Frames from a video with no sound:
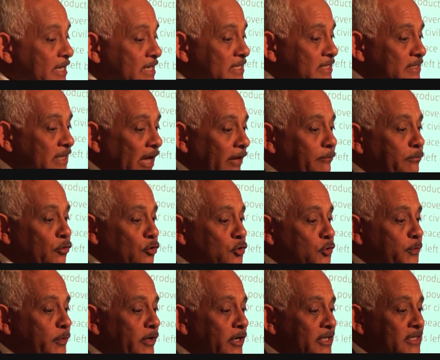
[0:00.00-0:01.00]
peace and
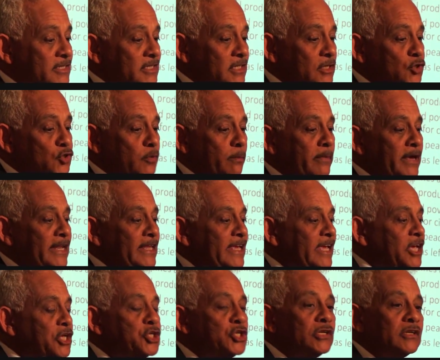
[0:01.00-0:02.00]
prosperity to
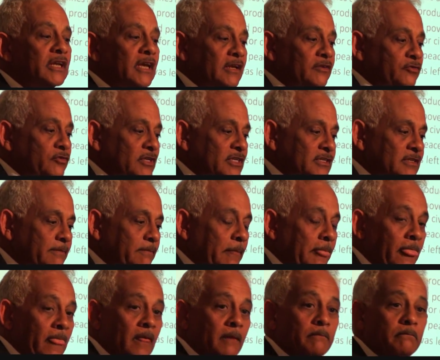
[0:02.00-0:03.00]
many Asian countries.
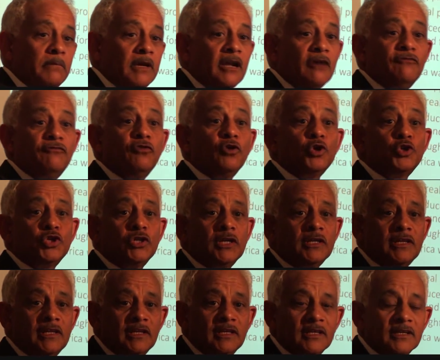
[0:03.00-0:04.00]
But
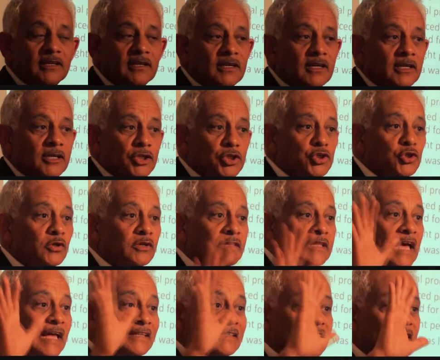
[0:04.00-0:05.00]
unfortunately,
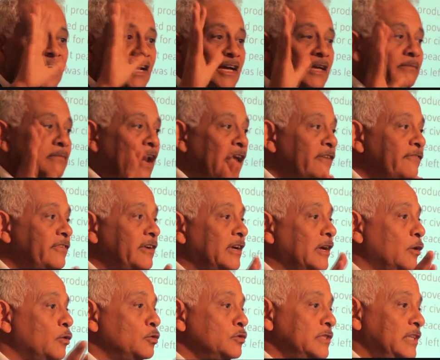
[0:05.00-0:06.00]
during that time,
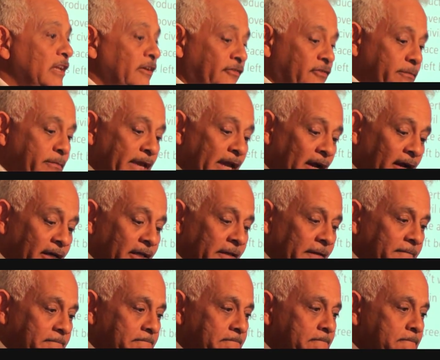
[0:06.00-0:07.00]
Africa was left
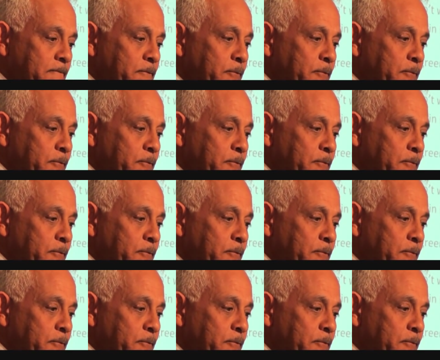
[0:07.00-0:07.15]
behind.